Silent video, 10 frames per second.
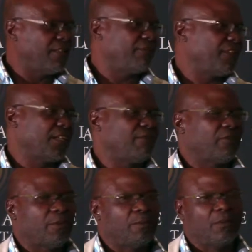different
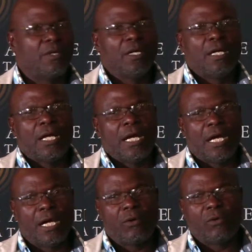from
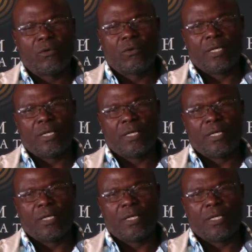how